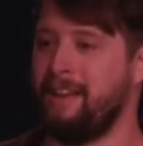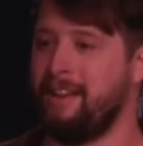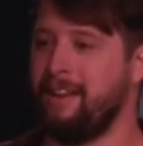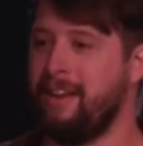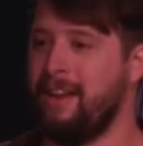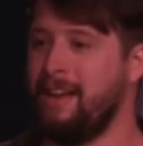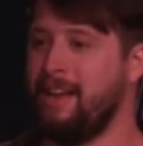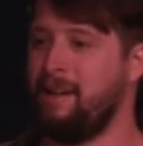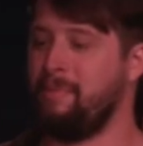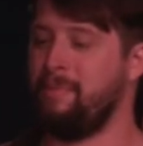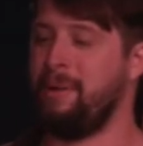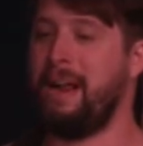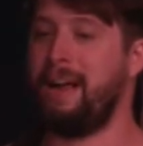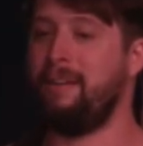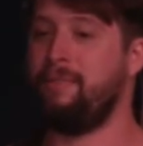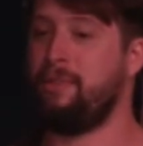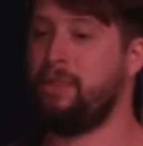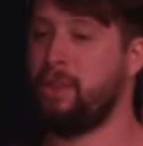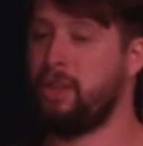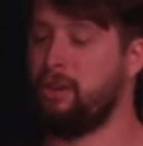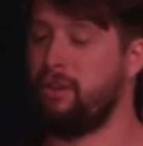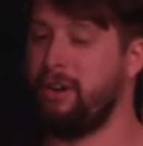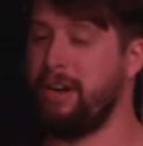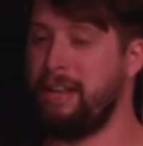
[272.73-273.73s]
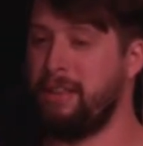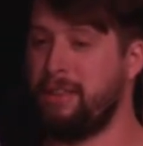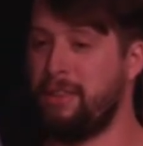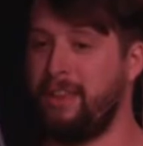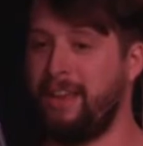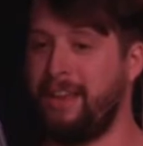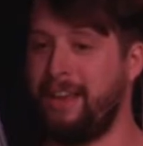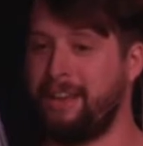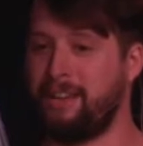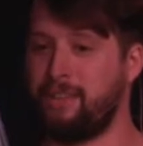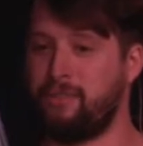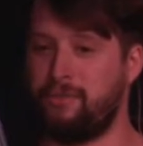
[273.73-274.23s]
I'm going to have 3
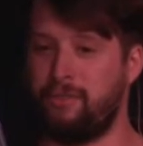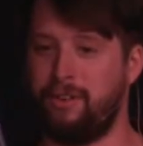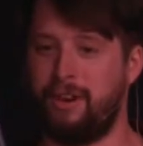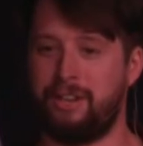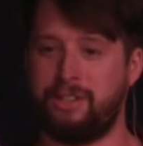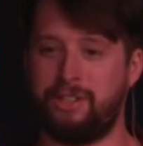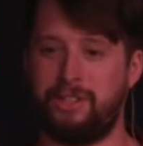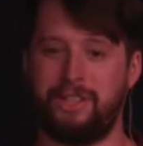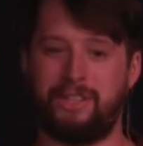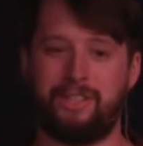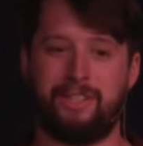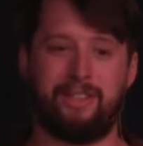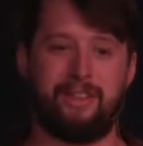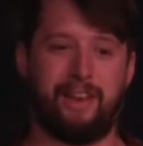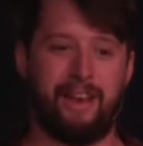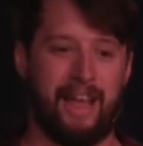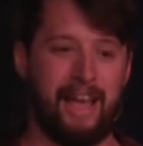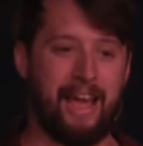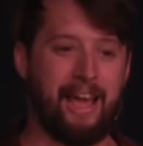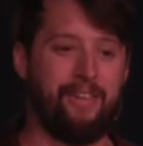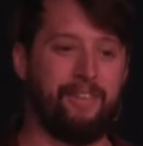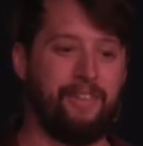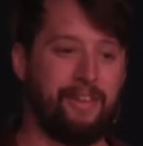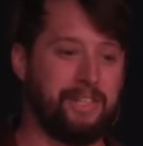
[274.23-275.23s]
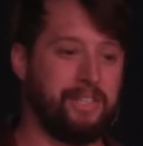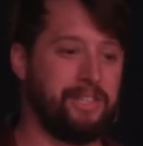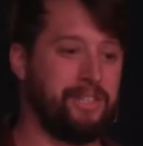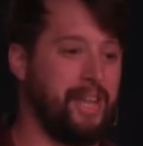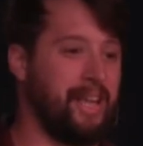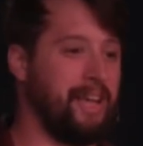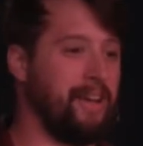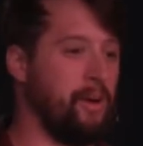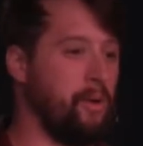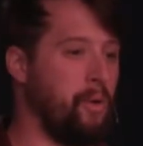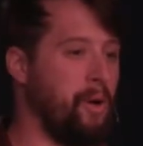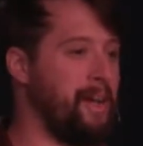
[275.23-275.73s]
things for us to have as
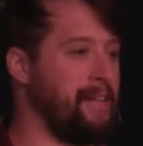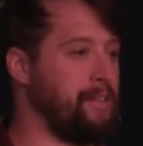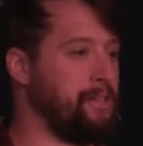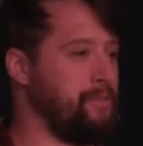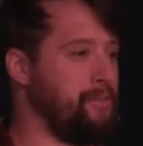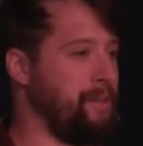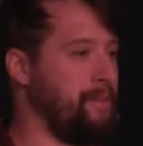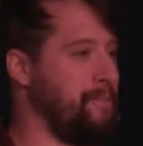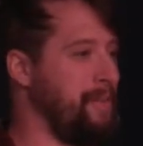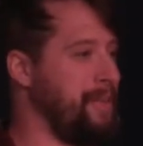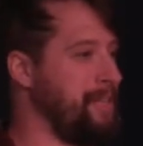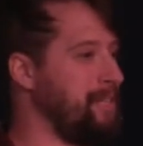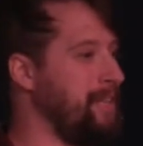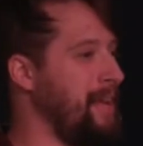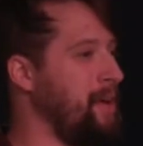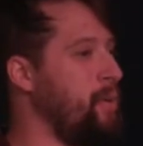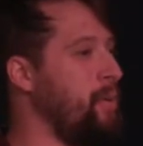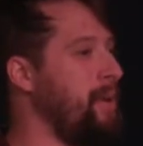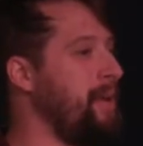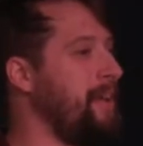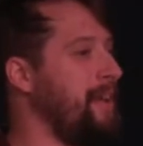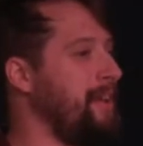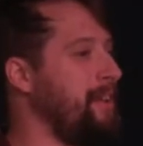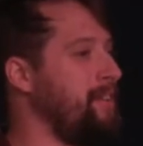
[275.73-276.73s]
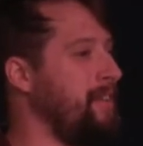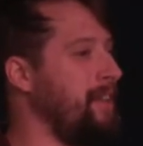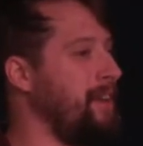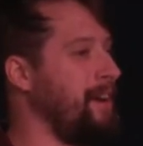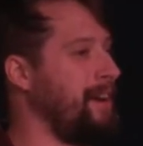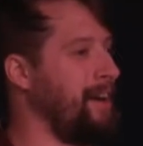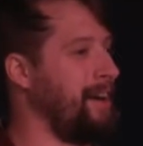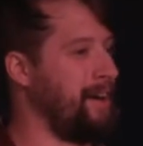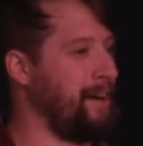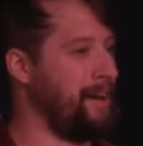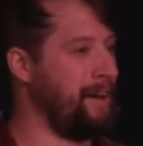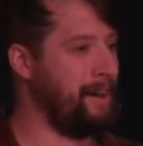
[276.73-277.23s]
takeaways from this that we can
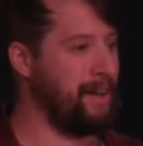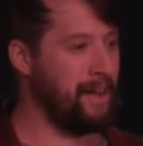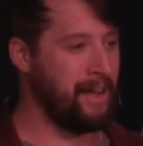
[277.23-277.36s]
learn